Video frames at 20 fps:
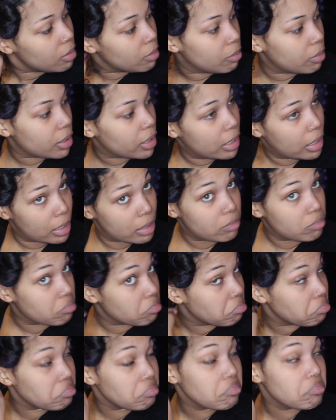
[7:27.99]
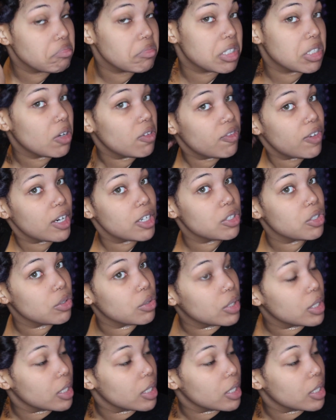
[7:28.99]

but so far so